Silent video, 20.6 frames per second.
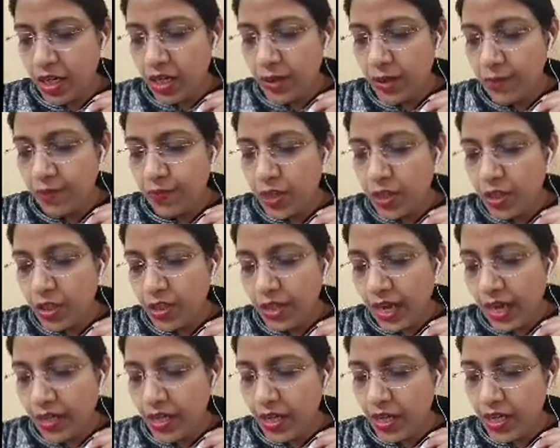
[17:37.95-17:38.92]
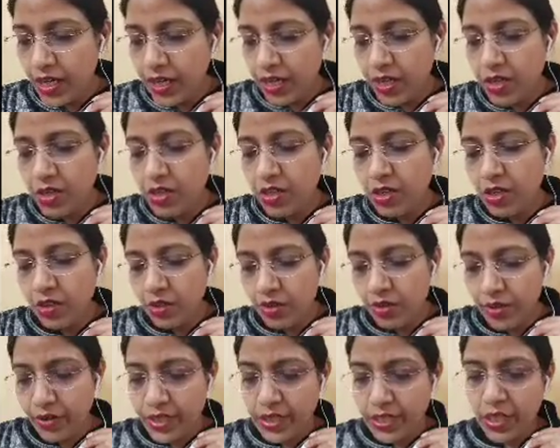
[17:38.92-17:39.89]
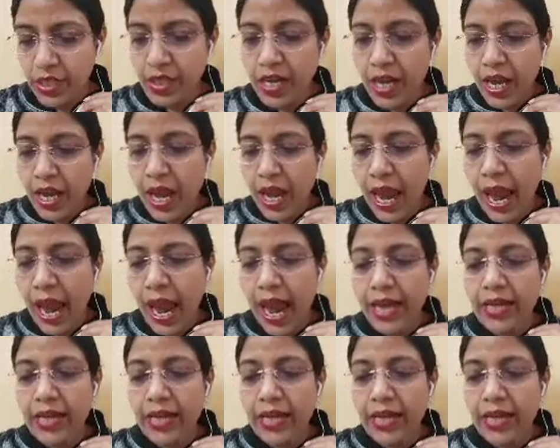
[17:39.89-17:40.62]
then he is arrested, and